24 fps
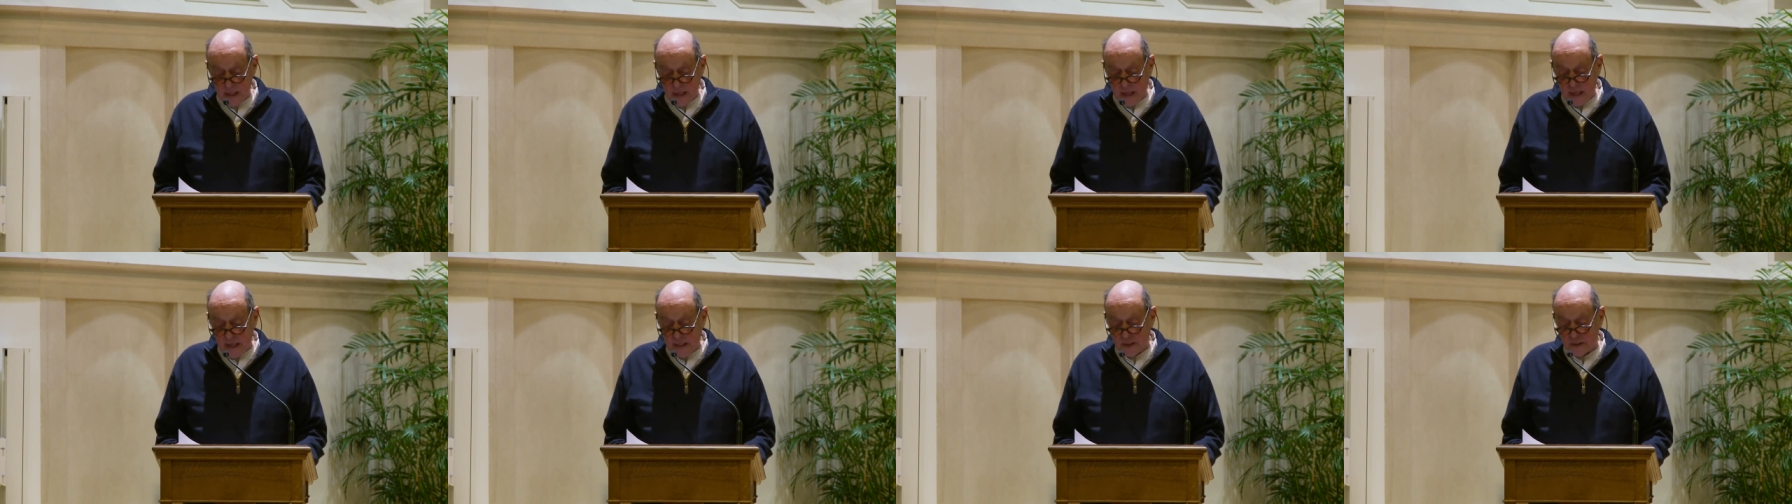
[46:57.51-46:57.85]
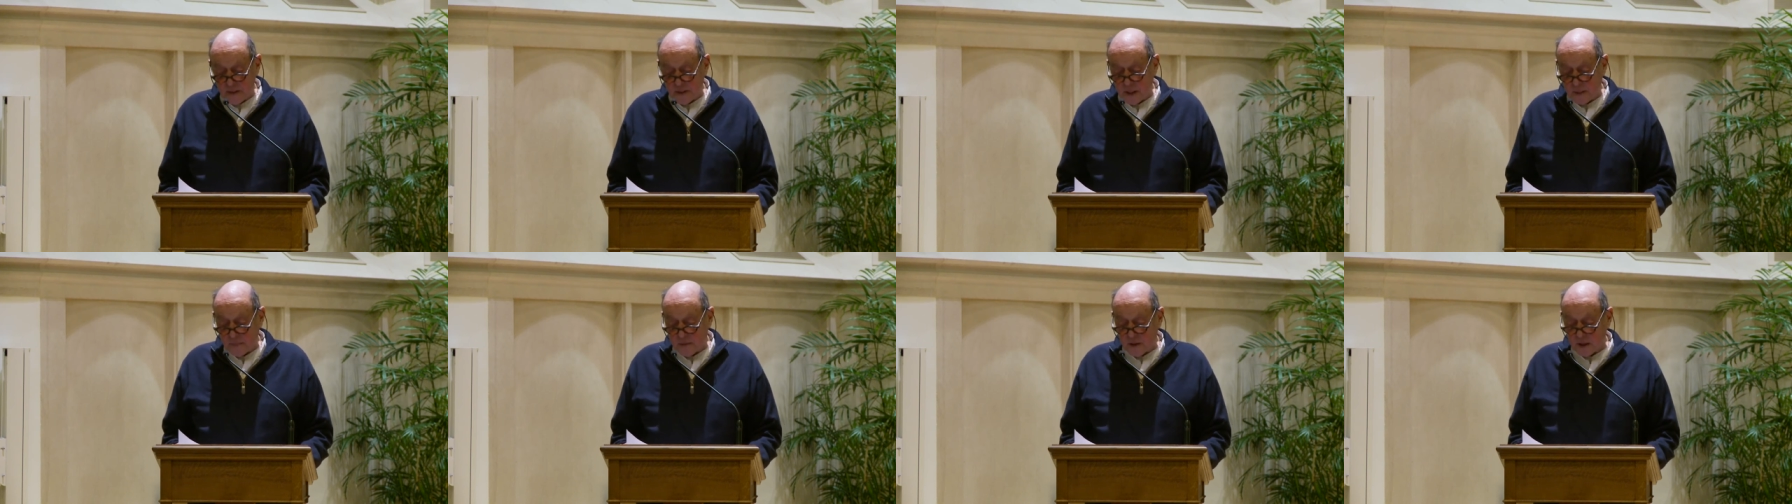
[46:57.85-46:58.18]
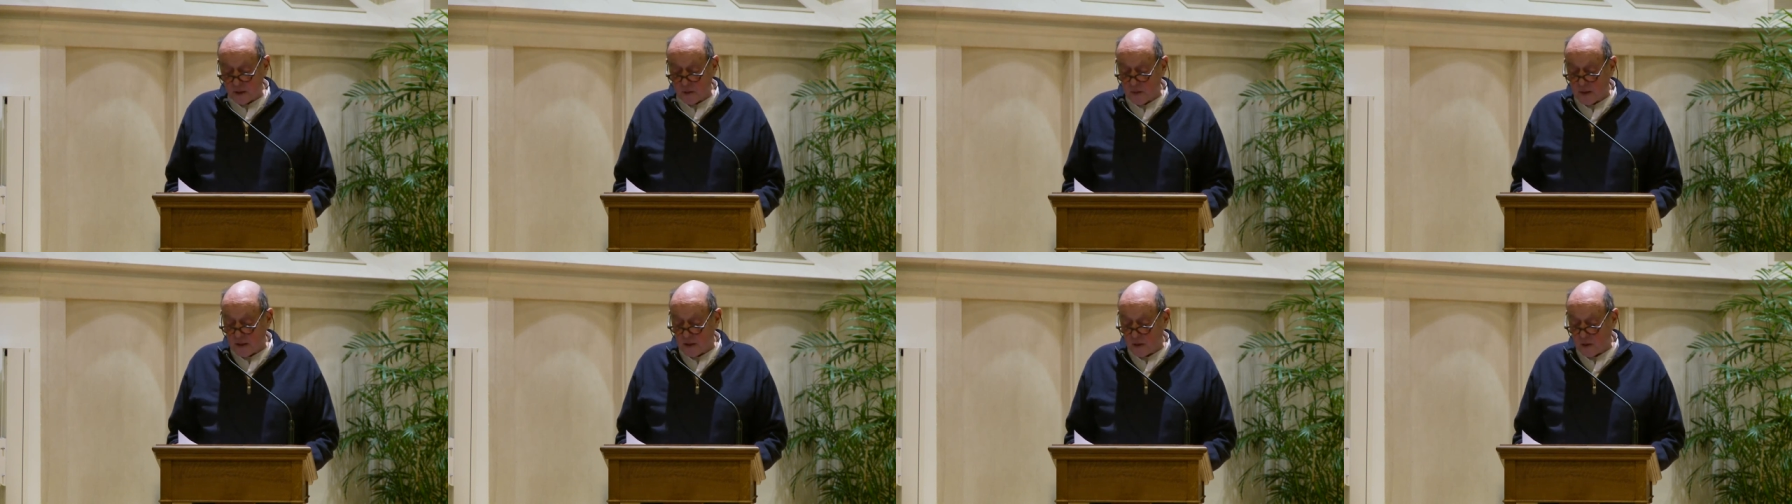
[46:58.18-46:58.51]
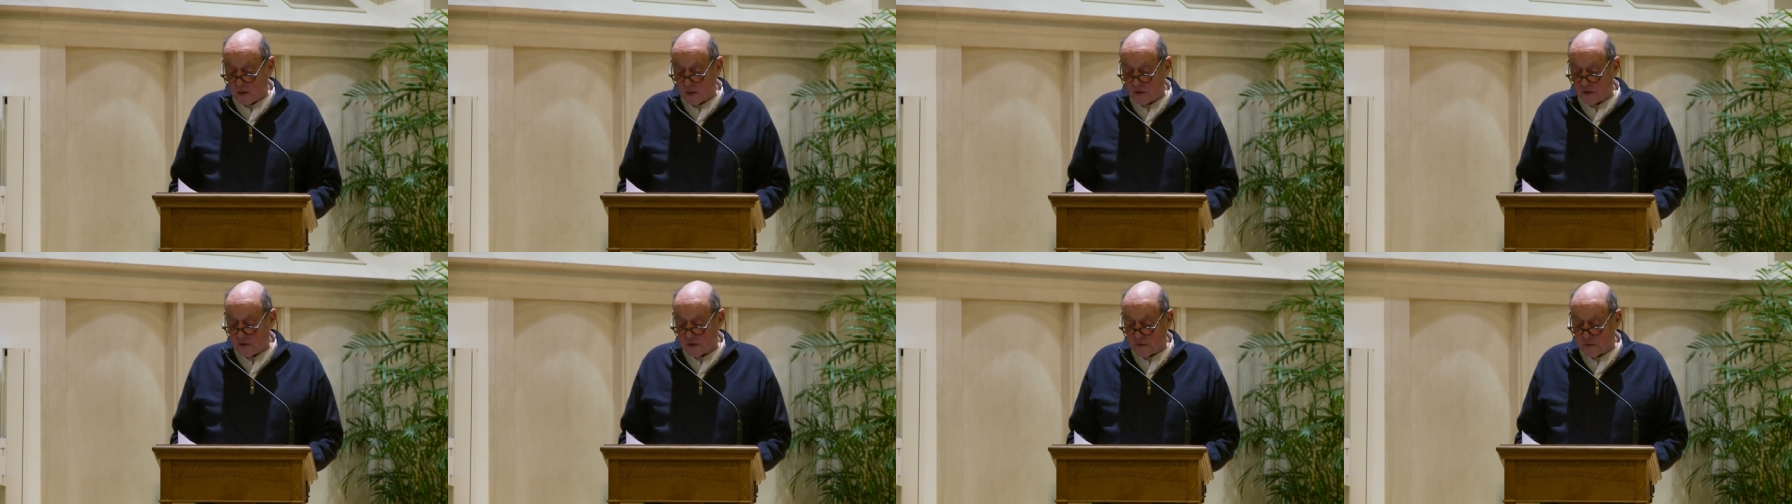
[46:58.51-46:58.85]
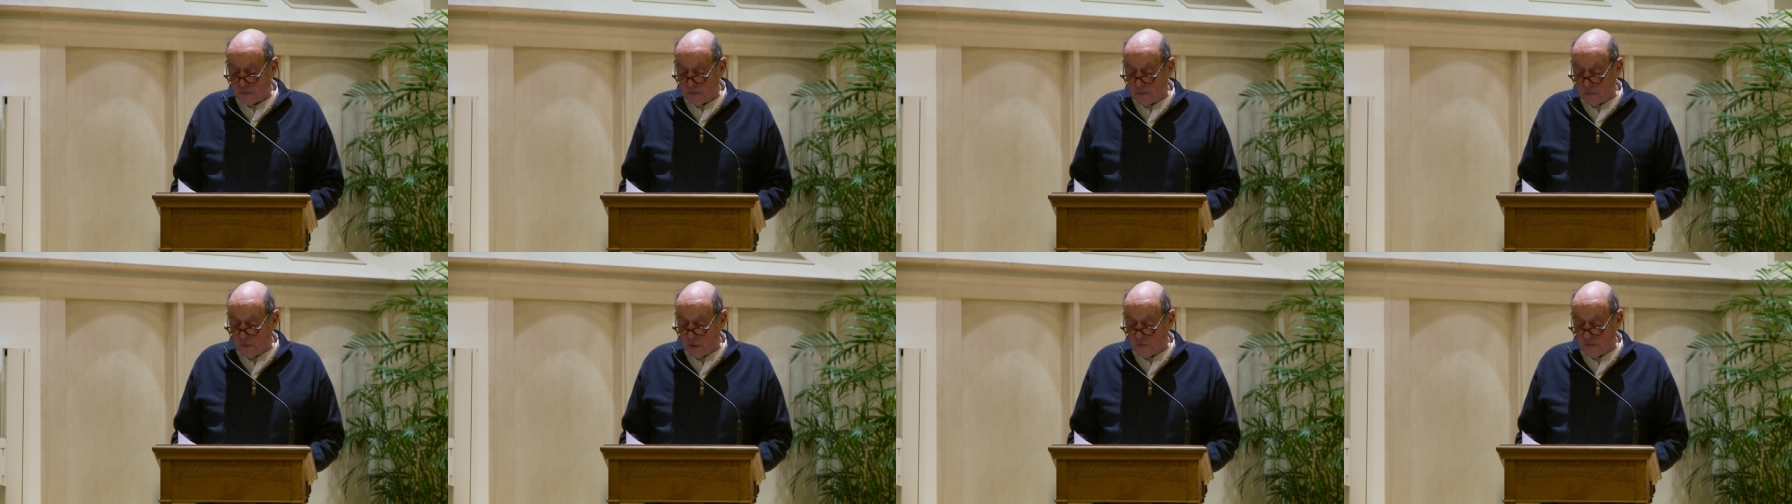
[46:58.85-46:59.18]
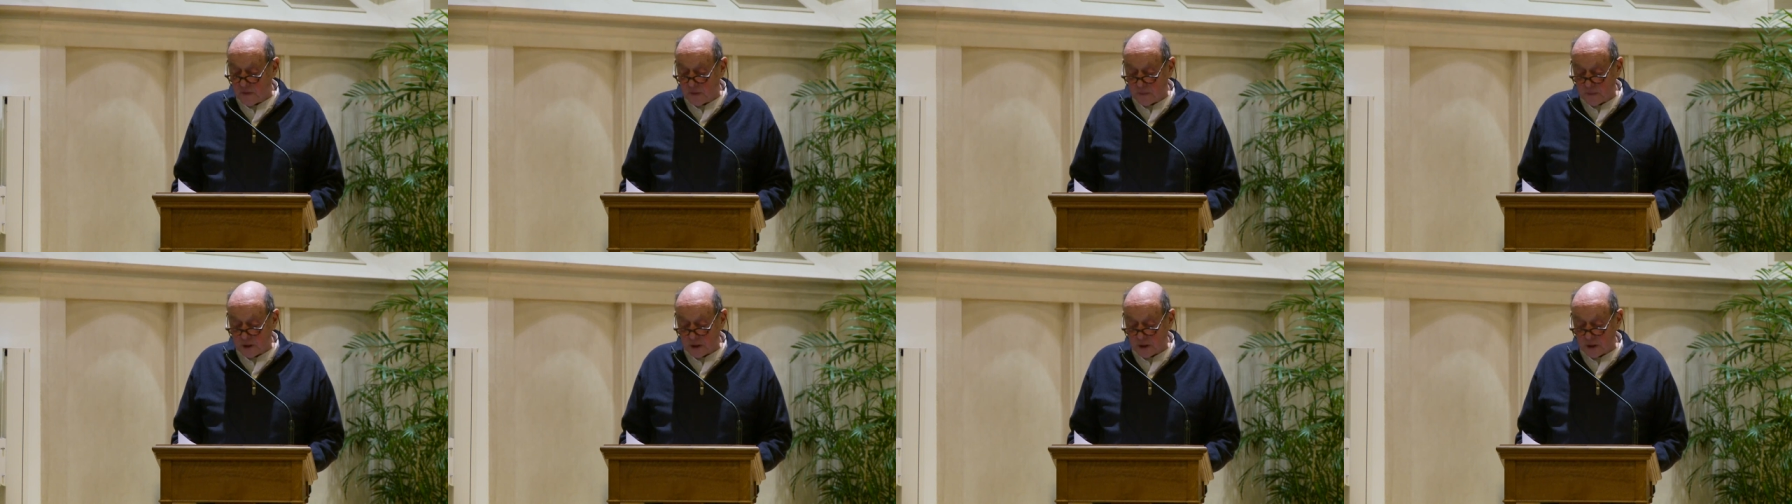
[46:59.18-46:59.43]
and subsequent earth moving